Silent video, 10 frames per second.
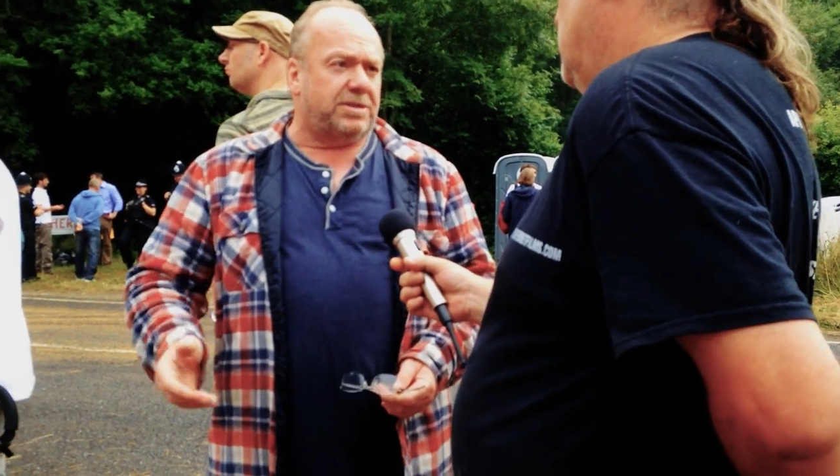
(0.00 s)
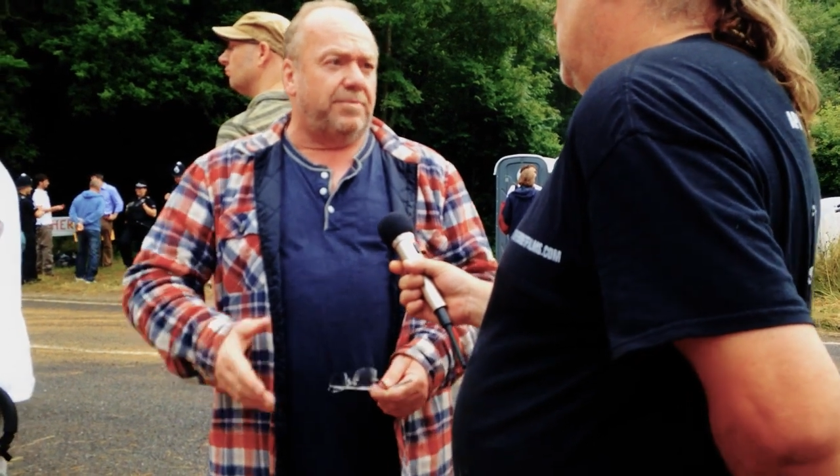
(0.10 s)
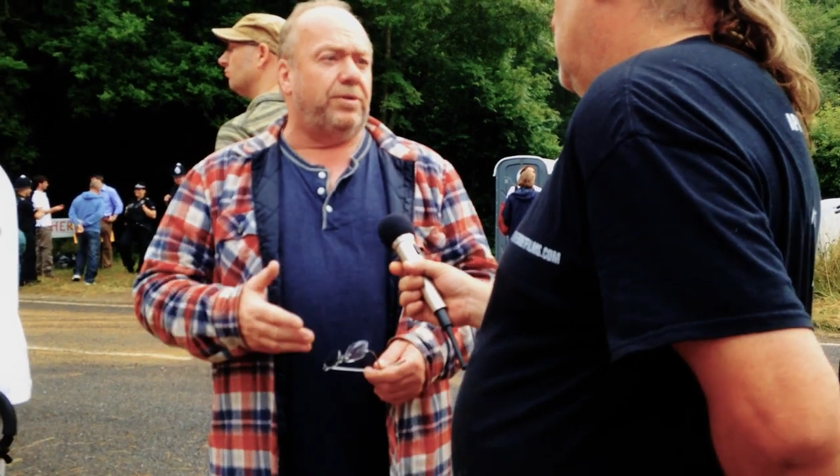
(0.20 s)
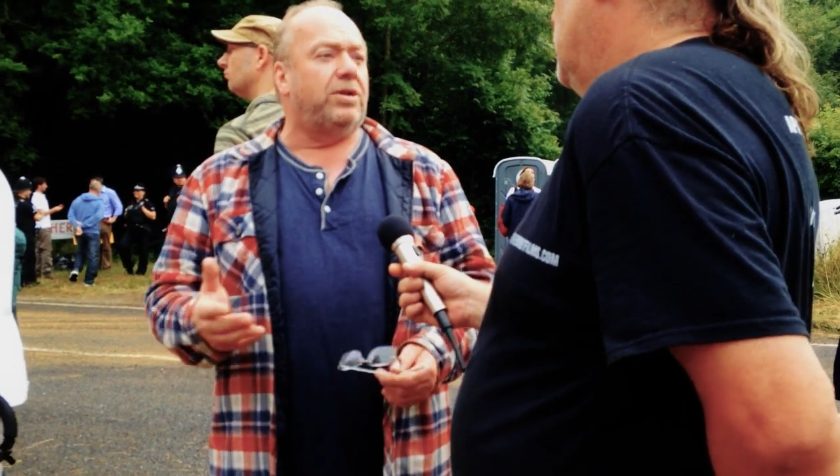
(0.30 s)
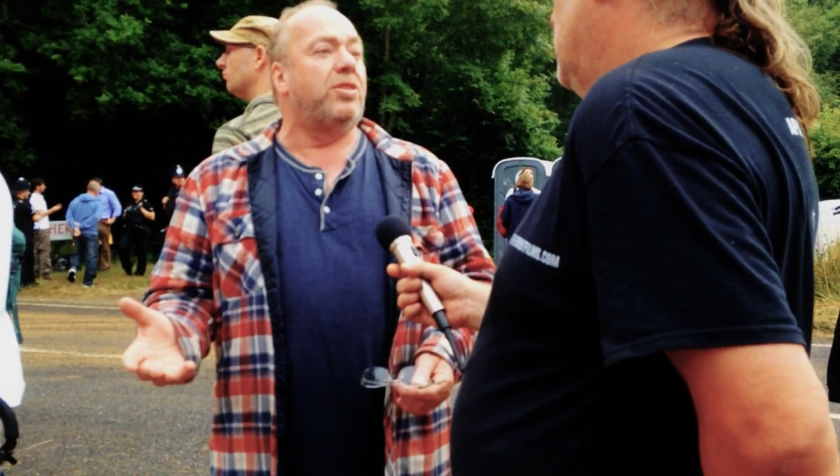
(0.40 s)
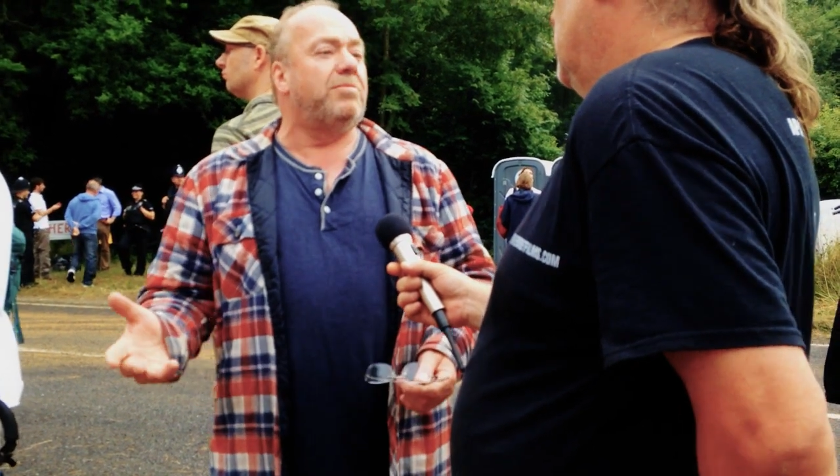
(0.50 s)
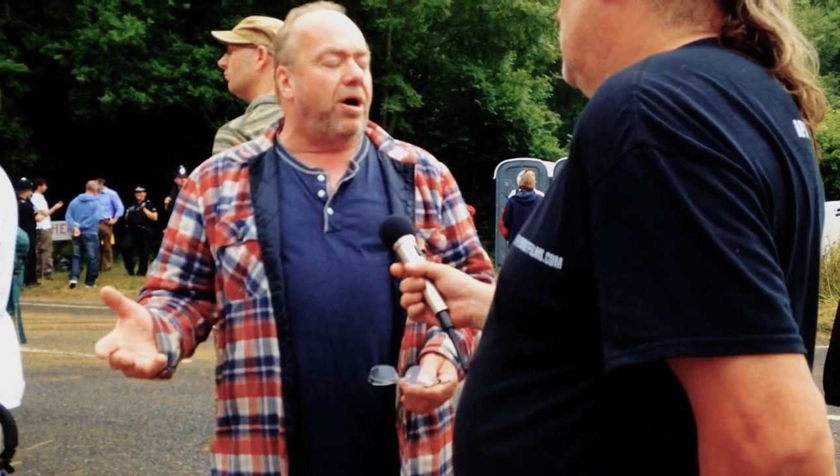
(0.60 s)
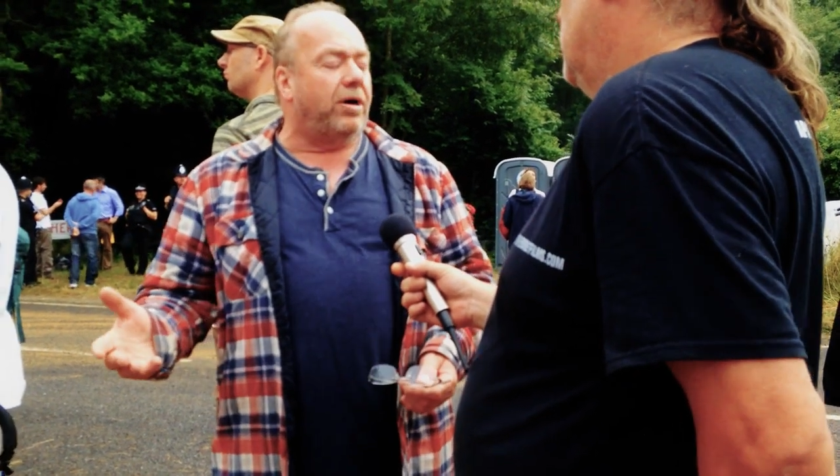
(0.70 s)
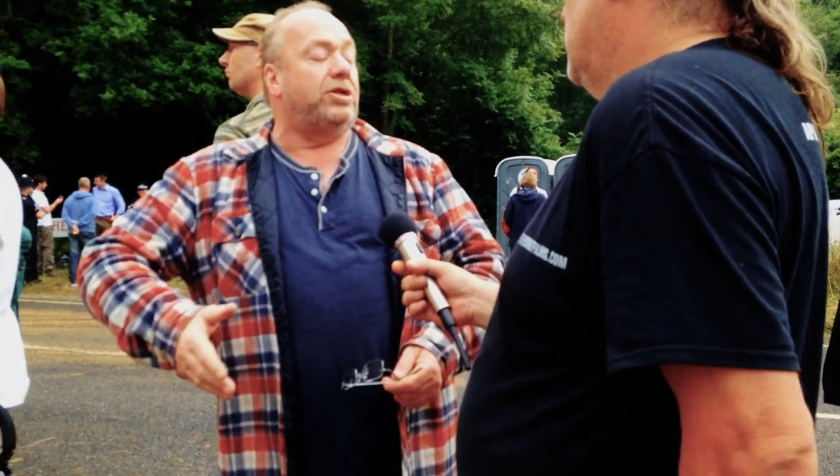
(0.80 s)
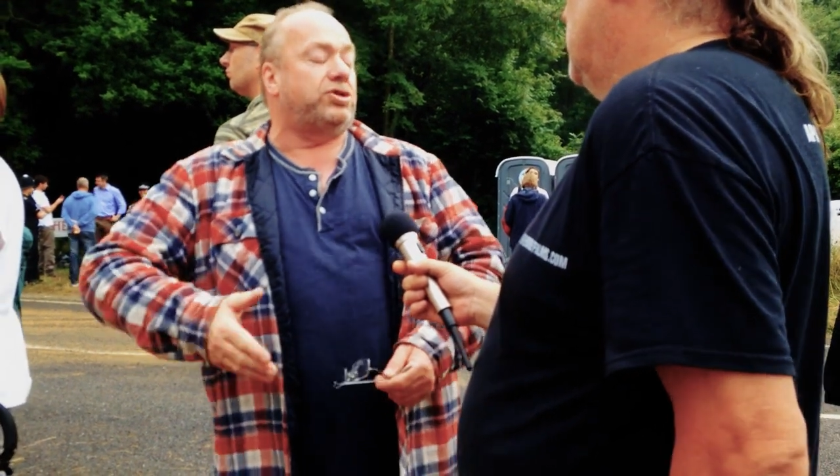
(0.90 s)
They put it on the
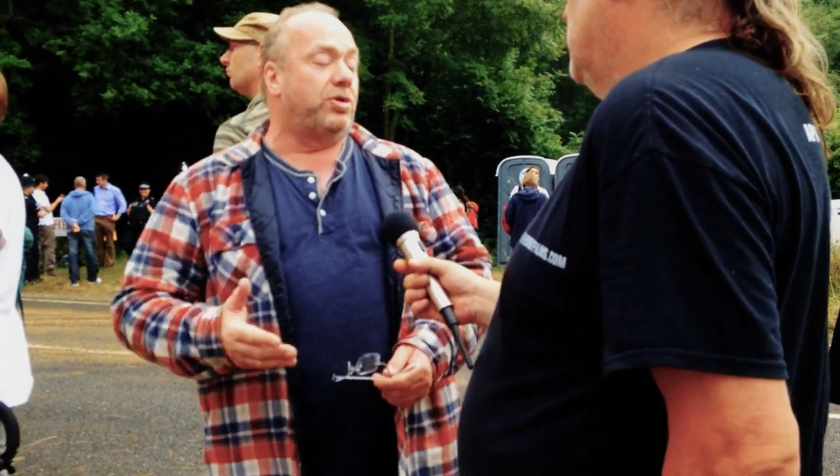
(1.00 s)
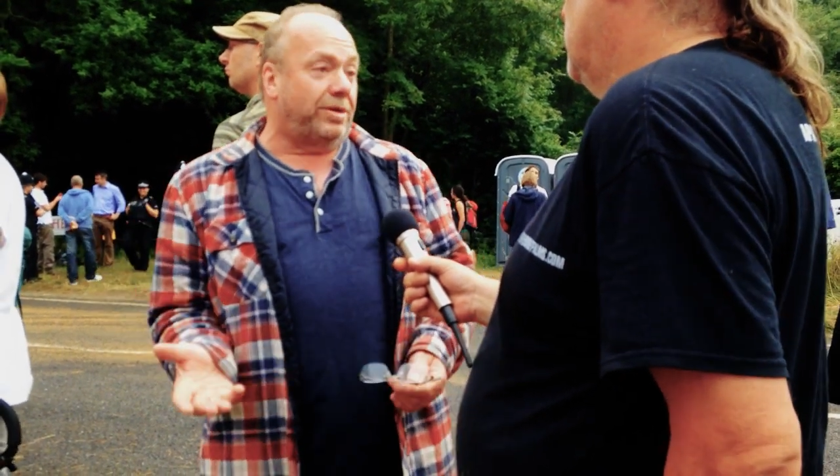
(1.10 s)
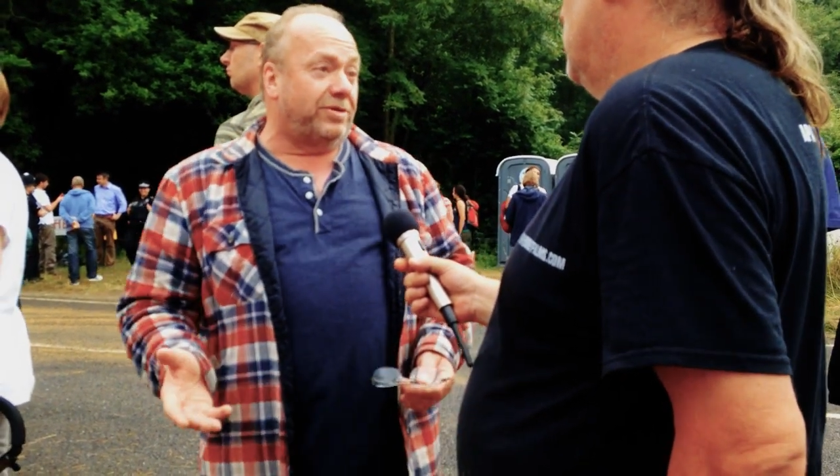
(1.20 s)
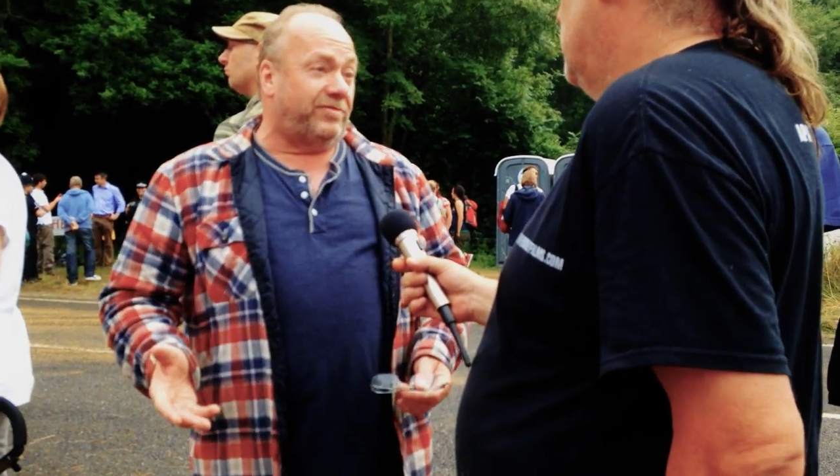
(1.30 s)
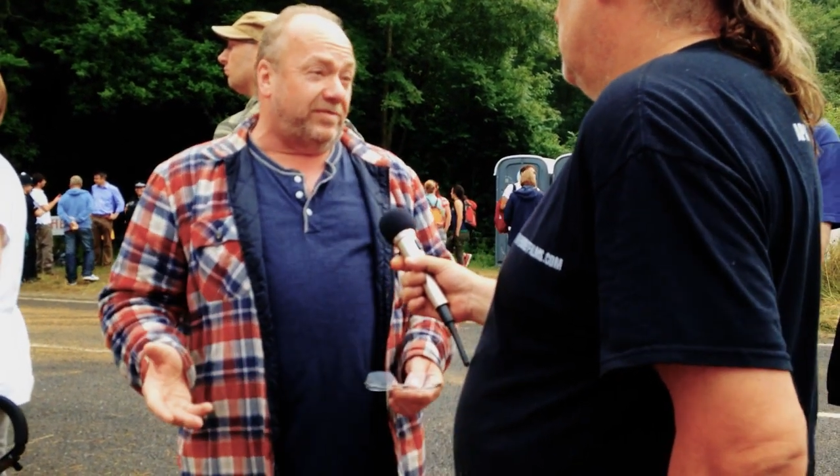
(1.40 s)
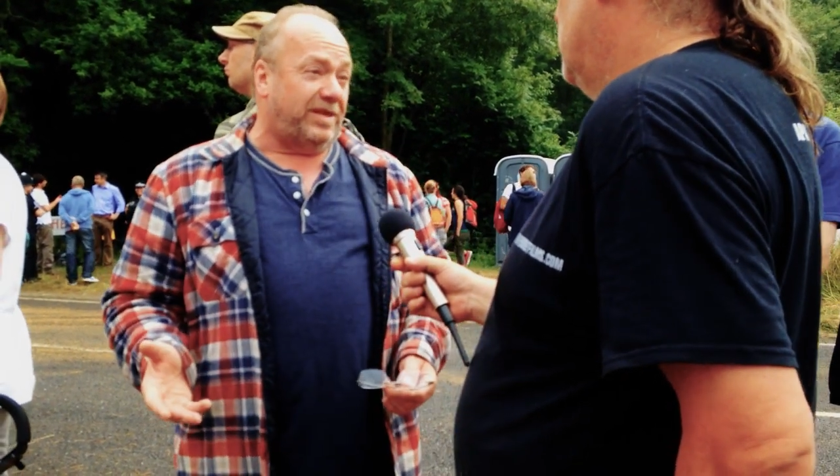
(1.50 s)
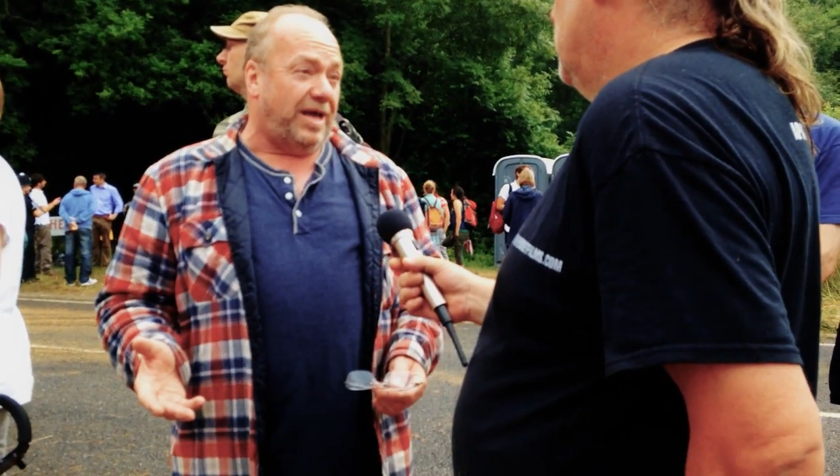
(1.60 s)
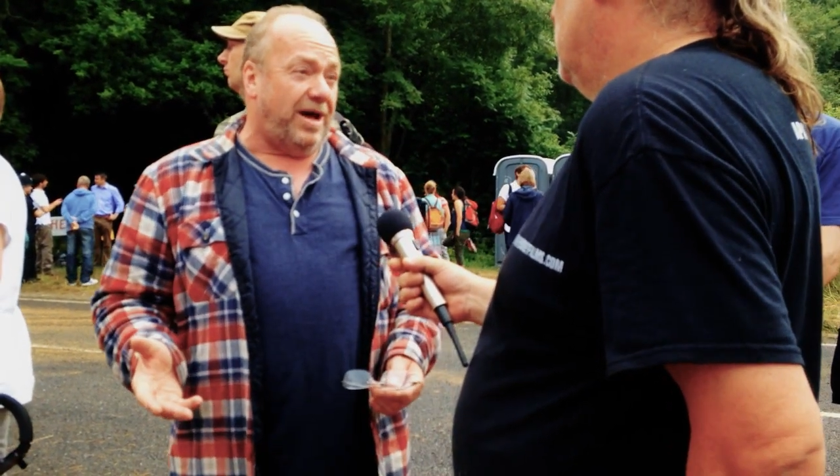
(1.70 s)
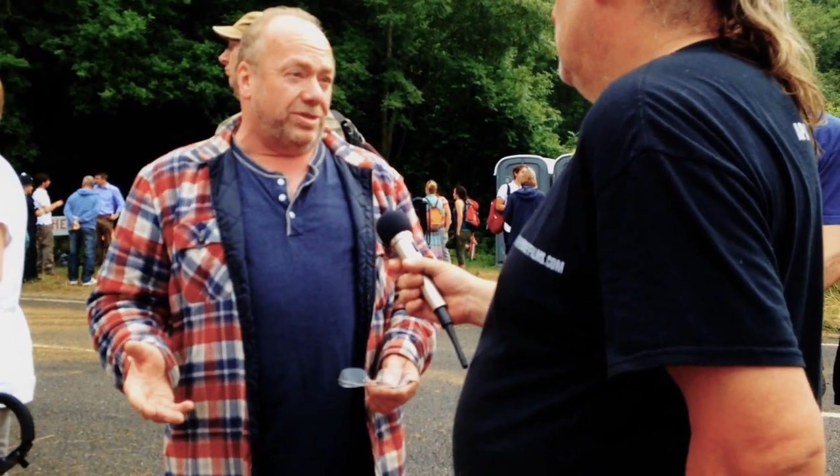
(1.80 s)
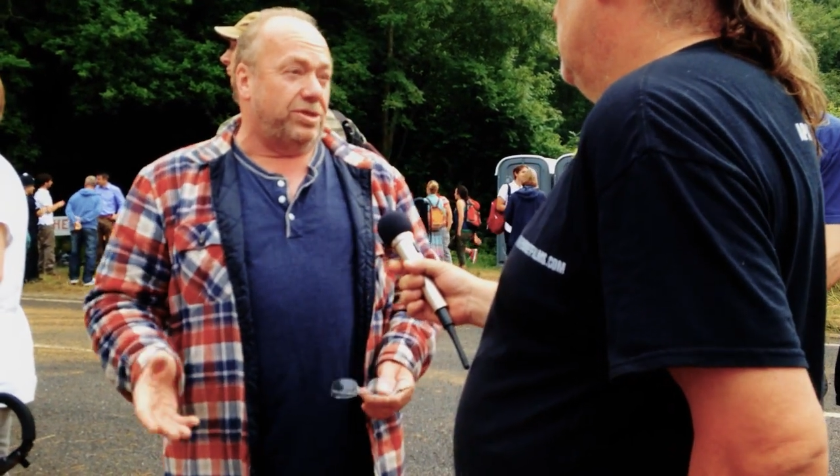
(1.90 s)
market at
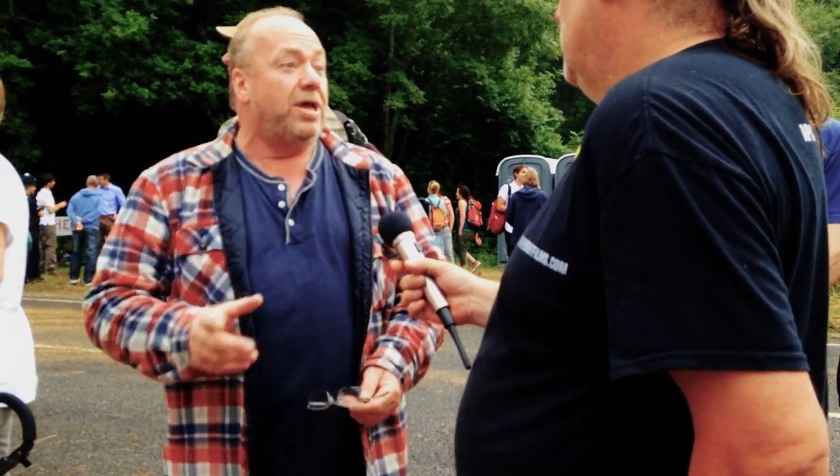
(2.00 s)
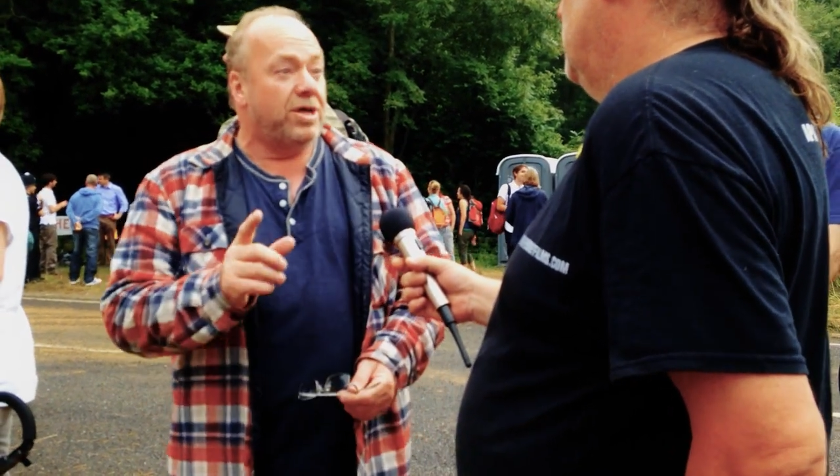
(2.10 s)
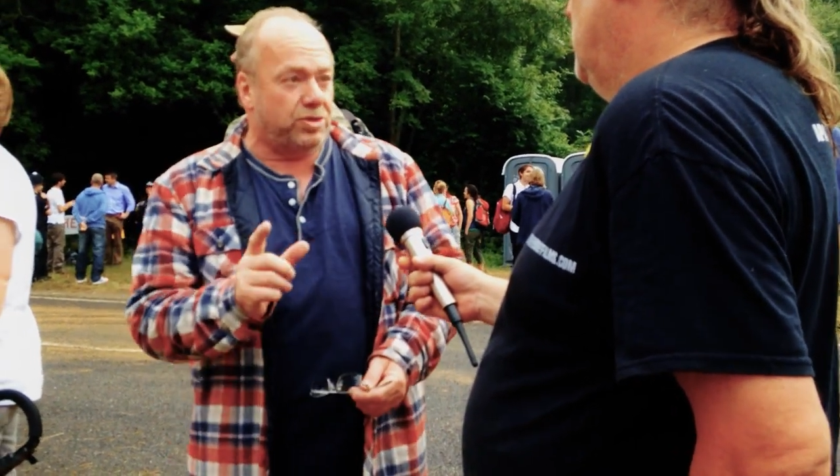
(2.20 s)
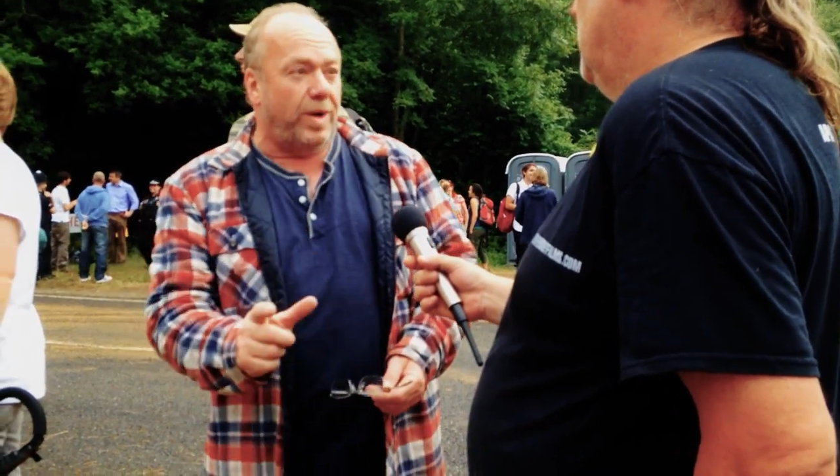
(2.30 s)
$250,000,